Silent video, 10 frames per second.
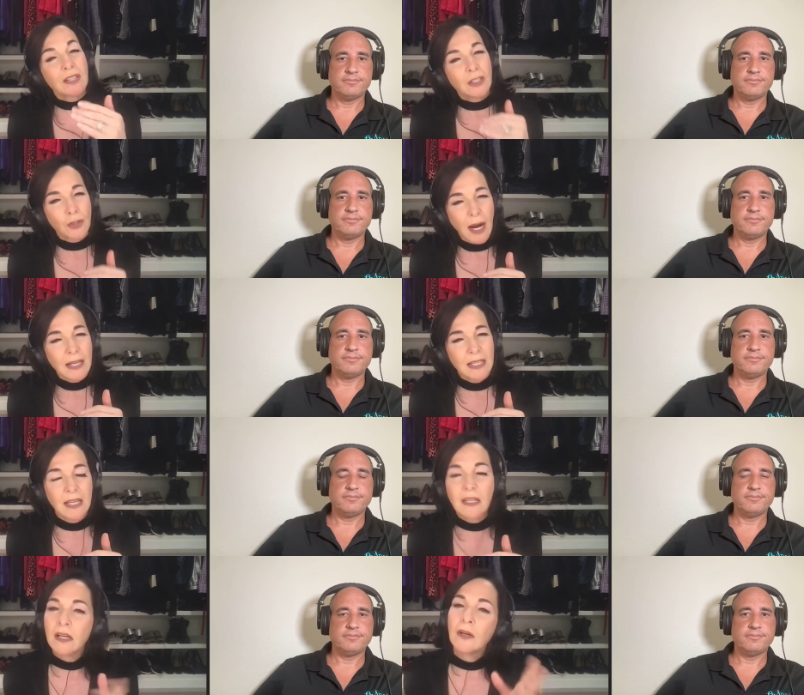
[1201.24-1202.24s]
Speaker 1: I tried
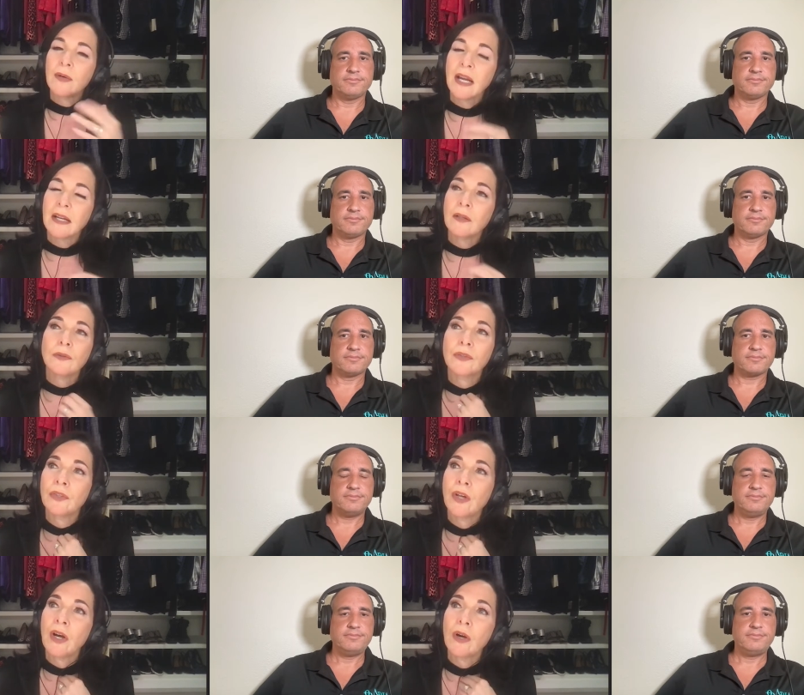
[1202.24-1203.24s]
keto and I don't
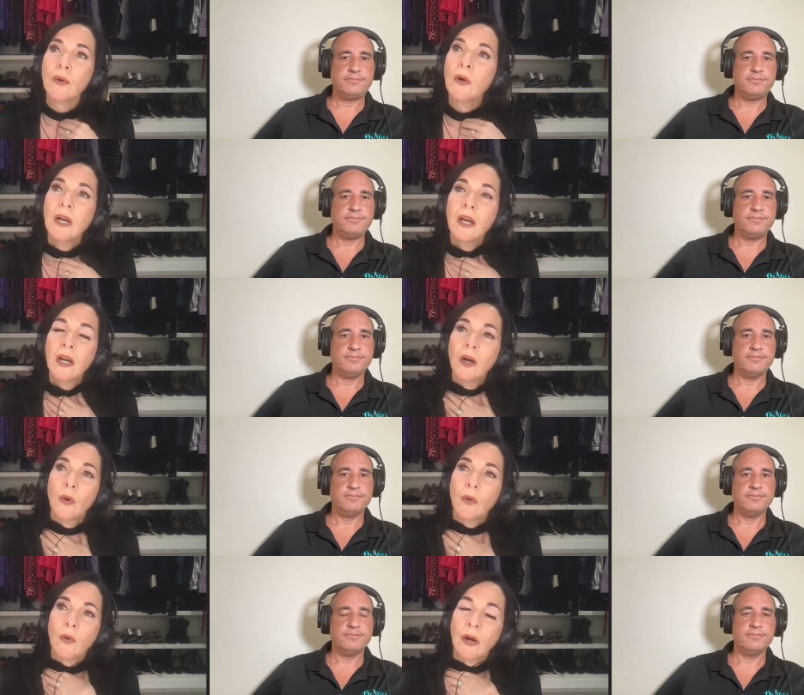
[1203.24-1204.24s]
know.
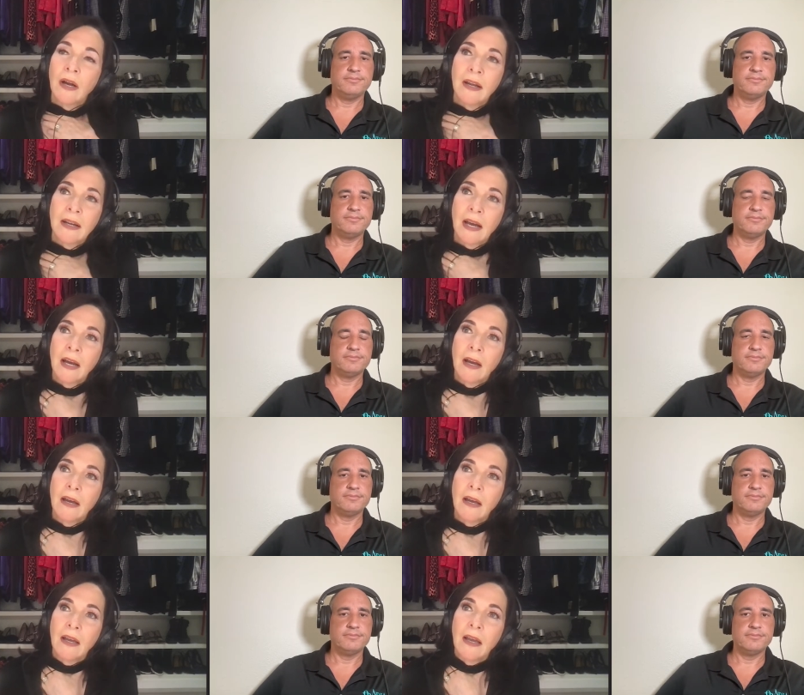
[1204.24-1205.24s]
Uh, and I,
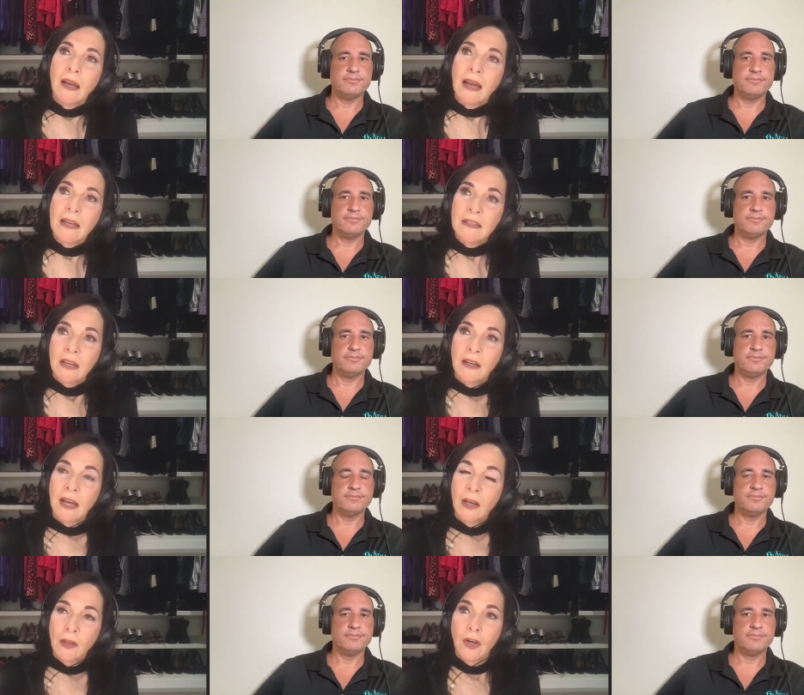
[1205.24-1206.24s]
as a
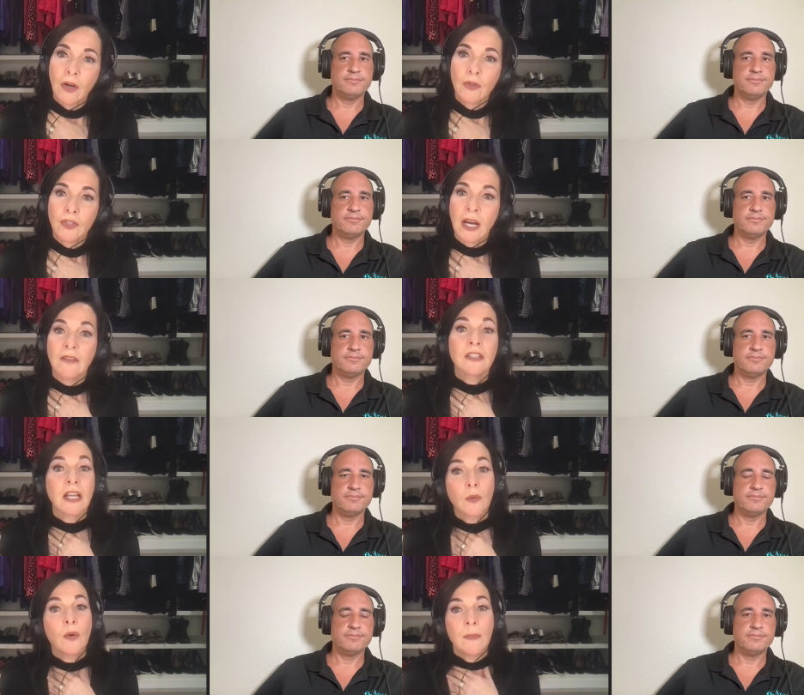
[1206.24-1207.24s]
health coach, I have a lot
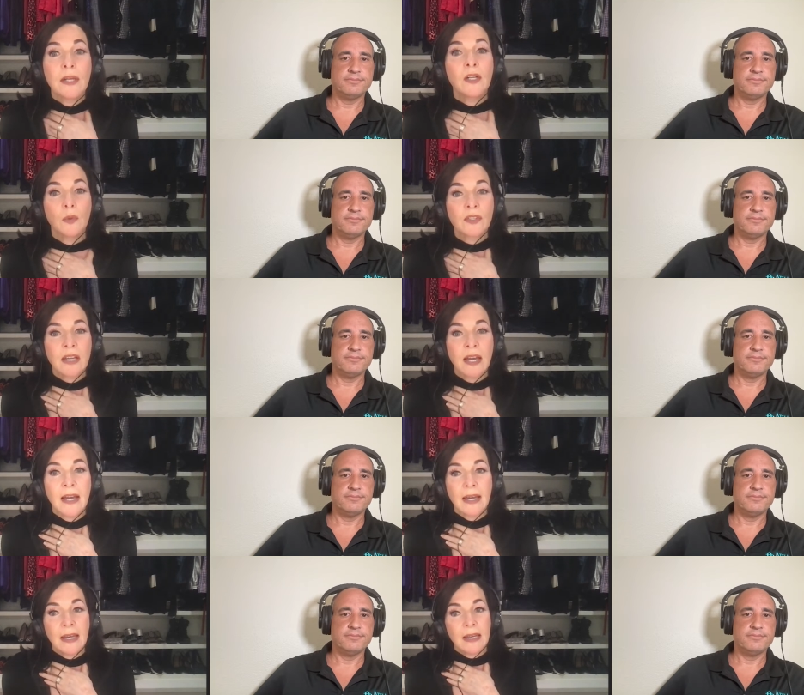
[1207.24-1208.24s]
of women who will
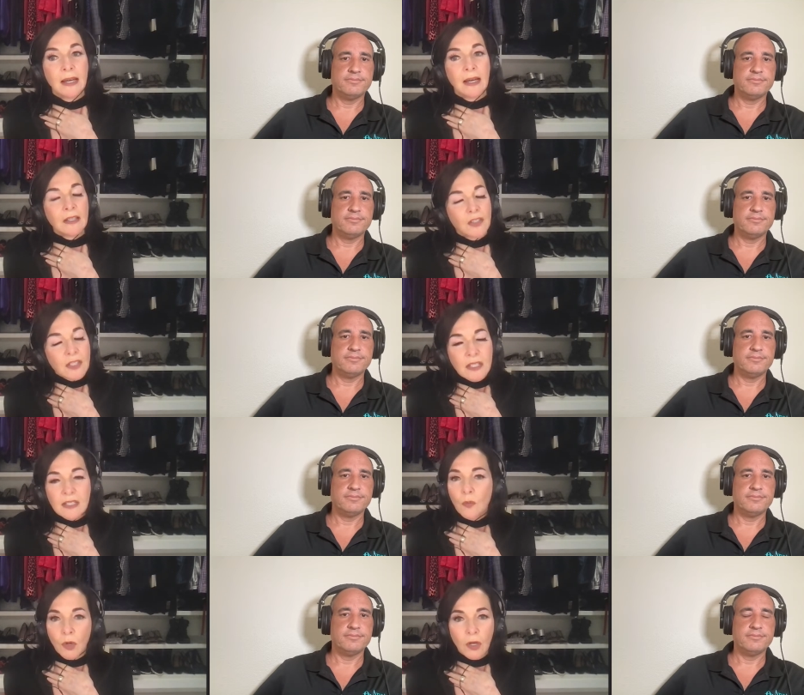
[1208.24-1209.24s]
say, it just
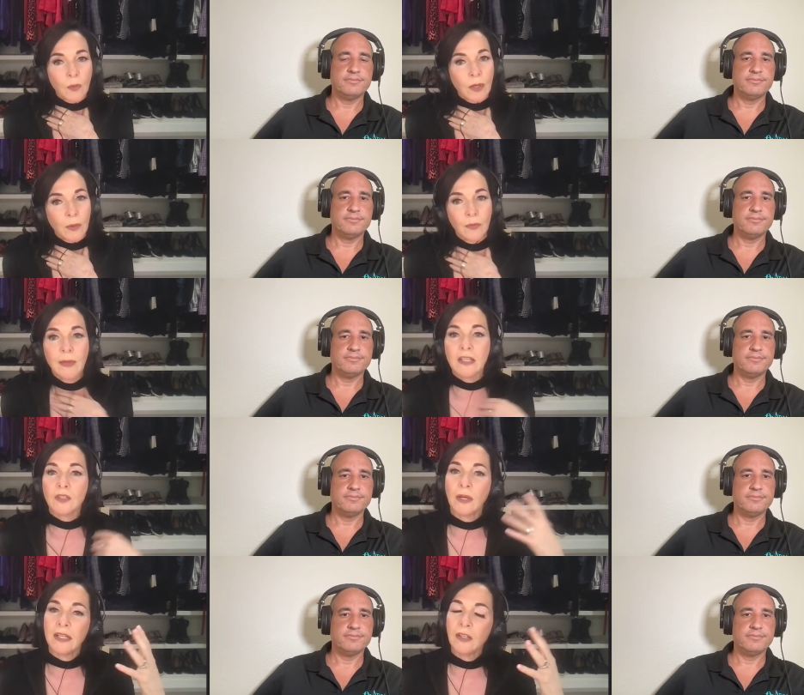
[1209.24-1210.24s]
doesn't work well with me. So
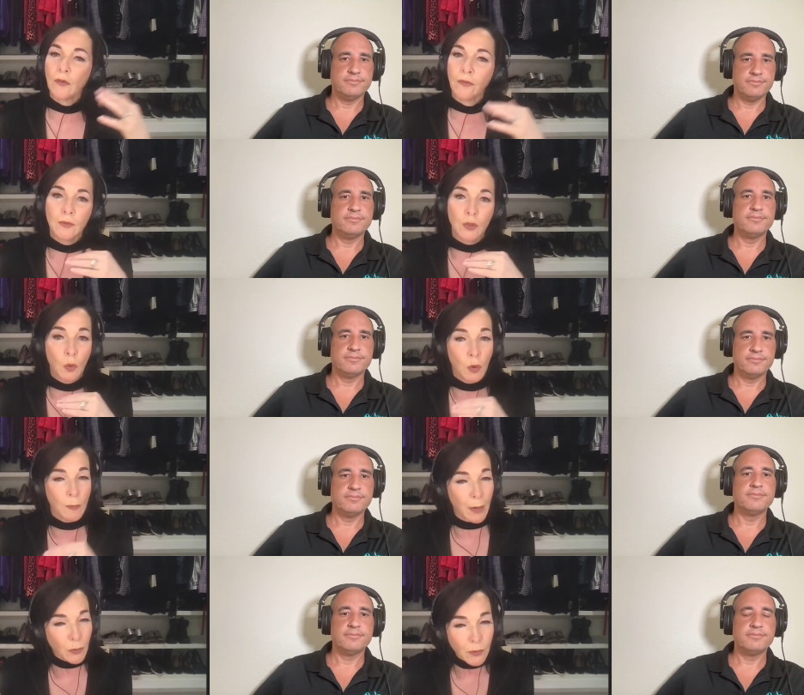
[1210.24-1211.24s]
I didn't know if it was a
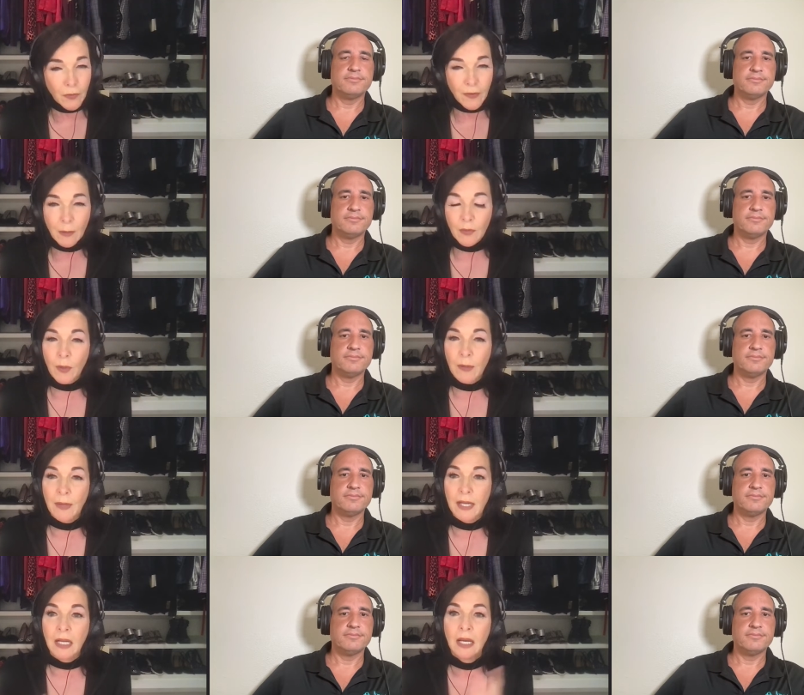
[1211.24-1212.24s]
hormonal thing with
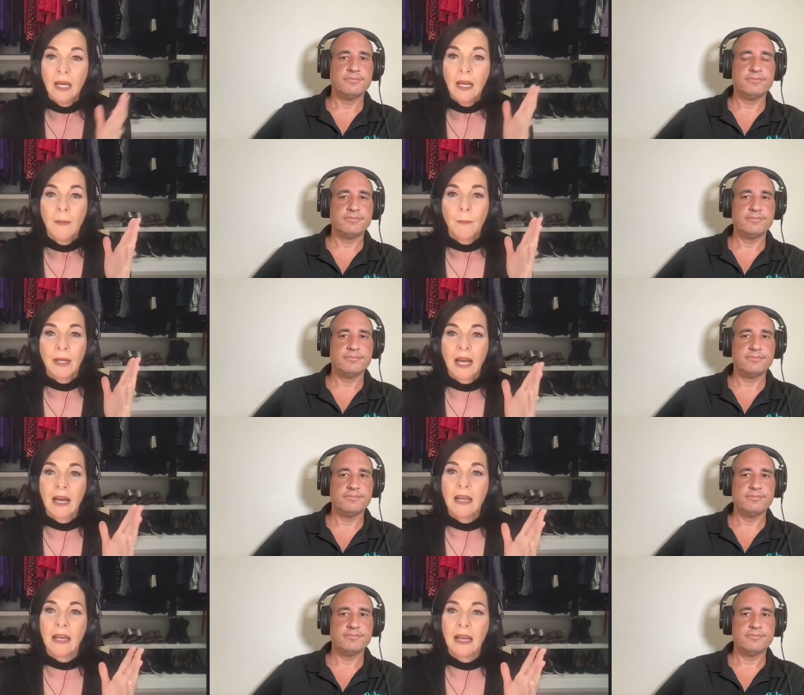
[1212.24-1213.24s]
women, but I,
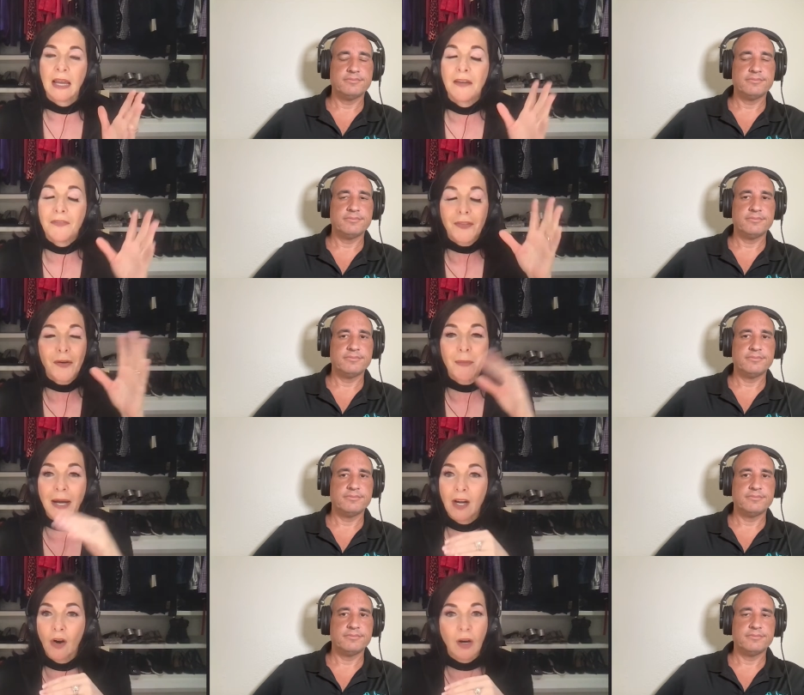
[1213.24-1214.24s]
even though my
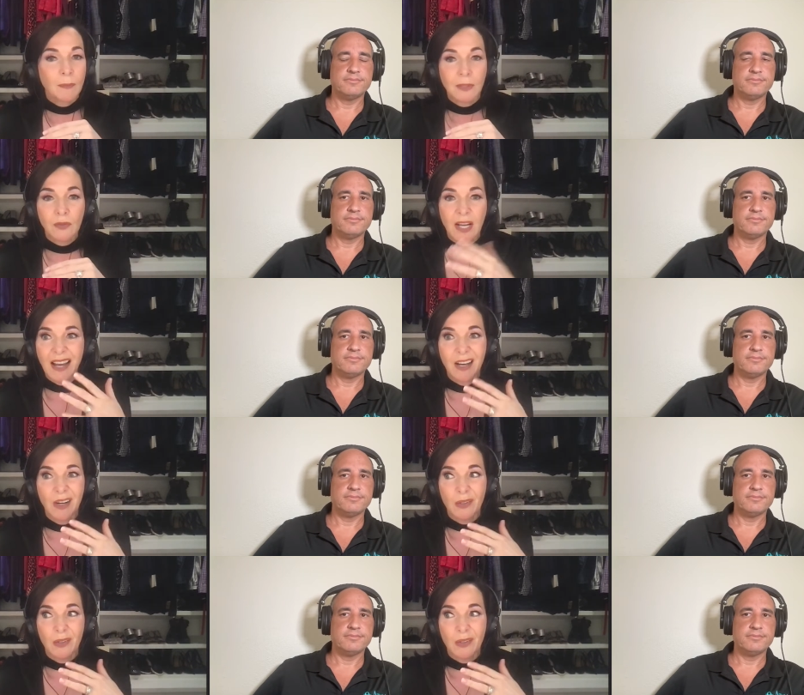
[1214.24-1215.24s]
carb load
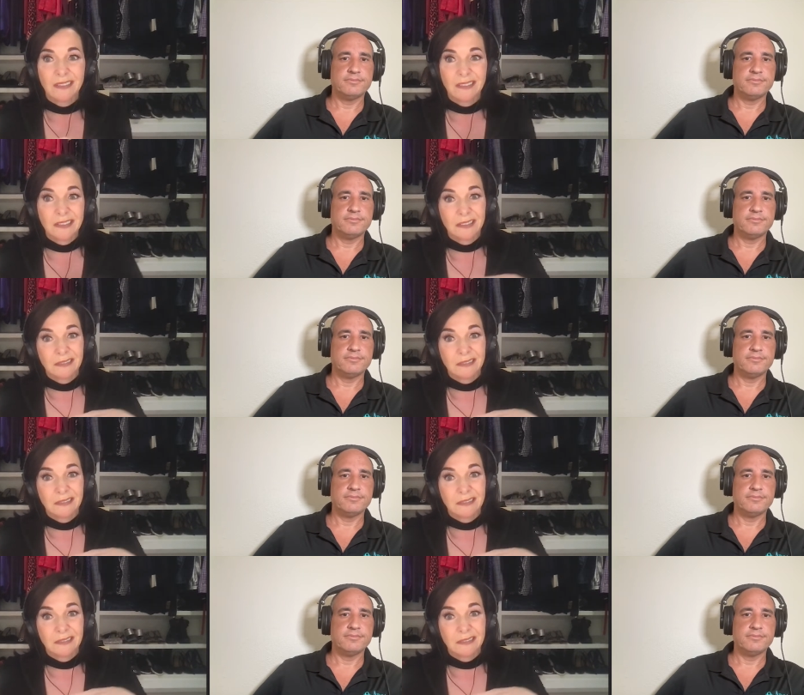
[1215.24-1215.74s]
now is